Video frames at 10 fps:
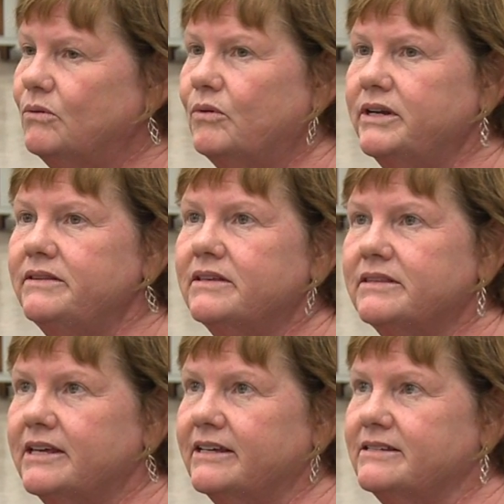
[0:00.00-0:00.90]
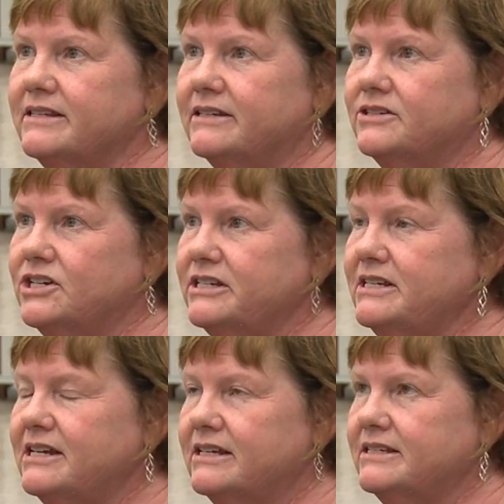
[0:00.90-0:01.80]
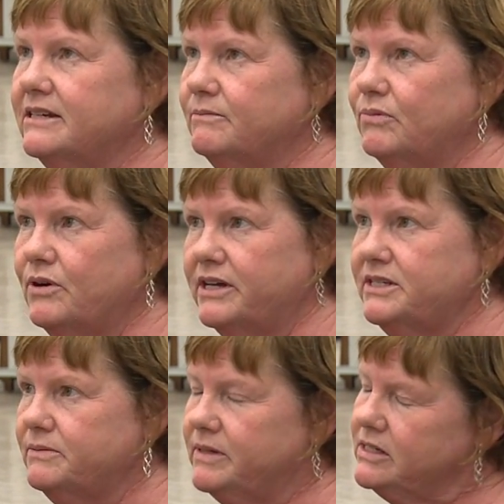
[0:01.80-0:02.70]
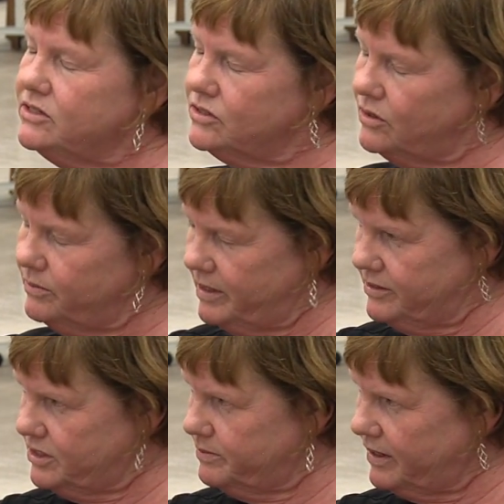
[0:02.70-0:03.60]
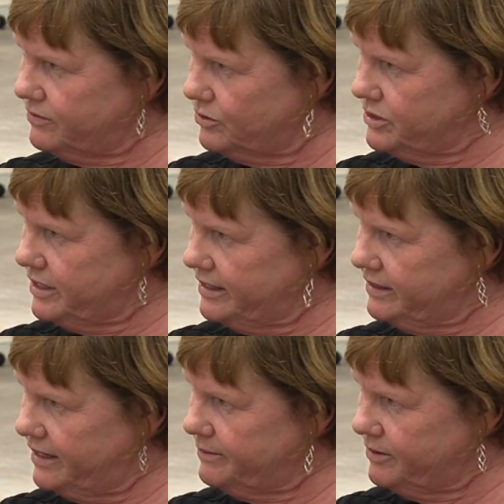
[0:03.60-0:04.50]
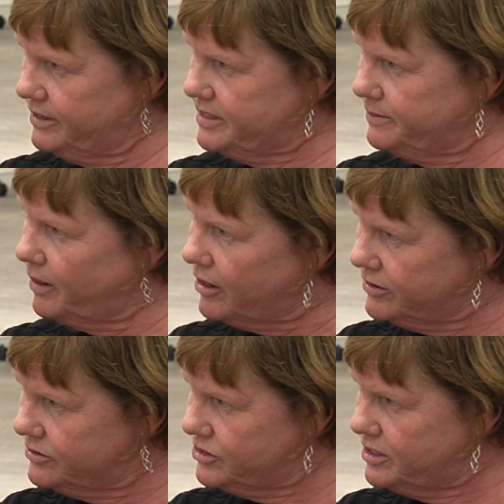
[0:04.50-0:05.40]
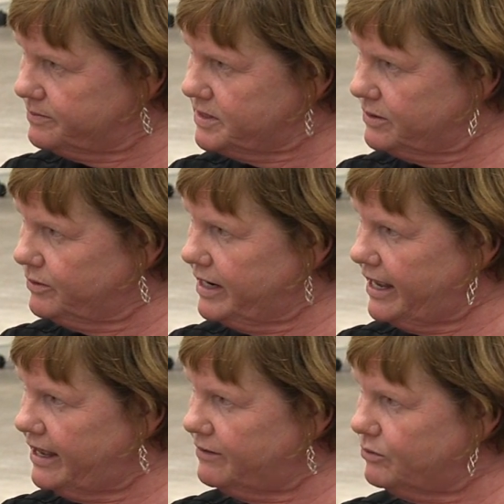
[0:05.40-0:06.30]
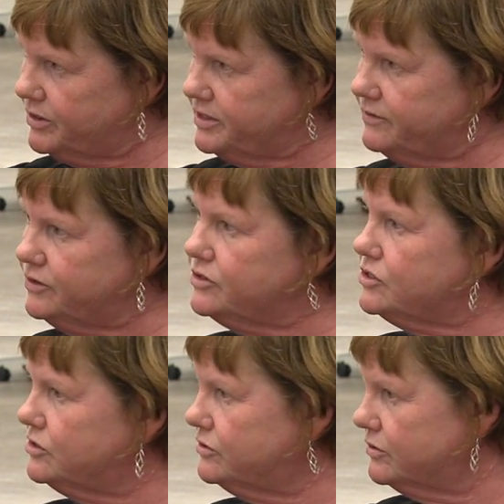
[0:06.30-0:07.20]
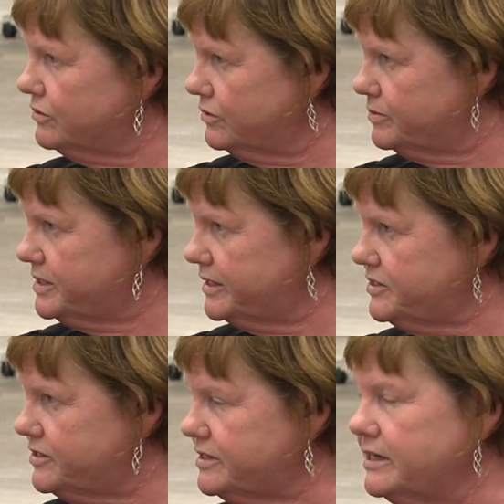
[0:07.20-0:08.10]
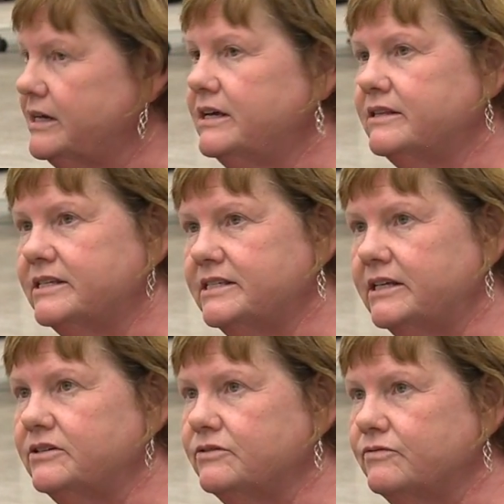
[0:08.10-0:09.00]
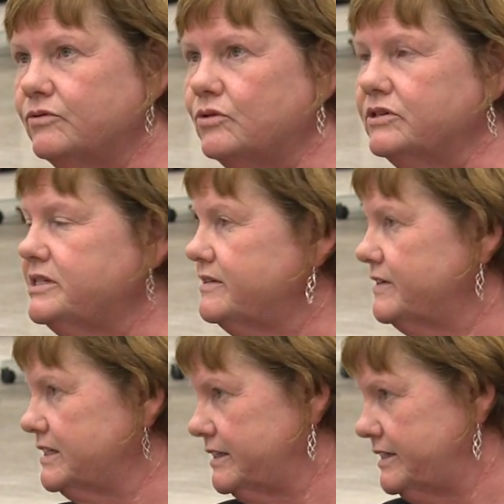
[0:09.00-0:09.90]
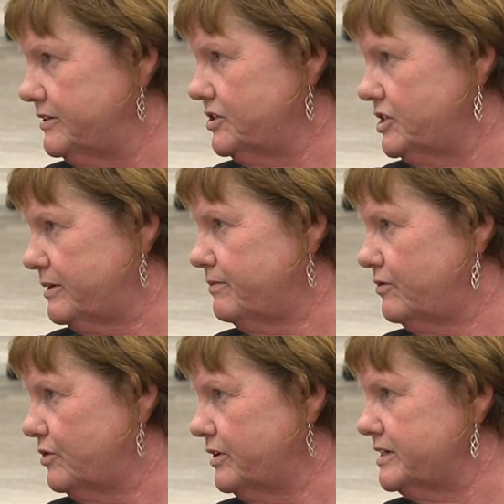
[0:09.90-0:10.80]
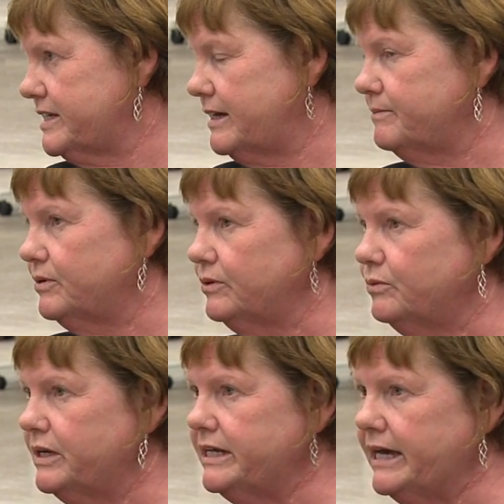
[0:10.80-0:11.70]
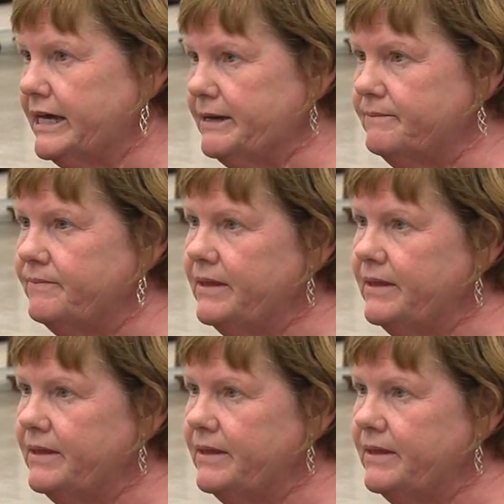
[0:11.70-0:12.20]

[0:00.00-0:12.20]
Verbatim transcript: Well, one of the things that just has impressed me so much about Forsyth Library is the partnerships that we have with different student groups, such as the Center for Civic Leadership, for mm-hmm. example. We, um,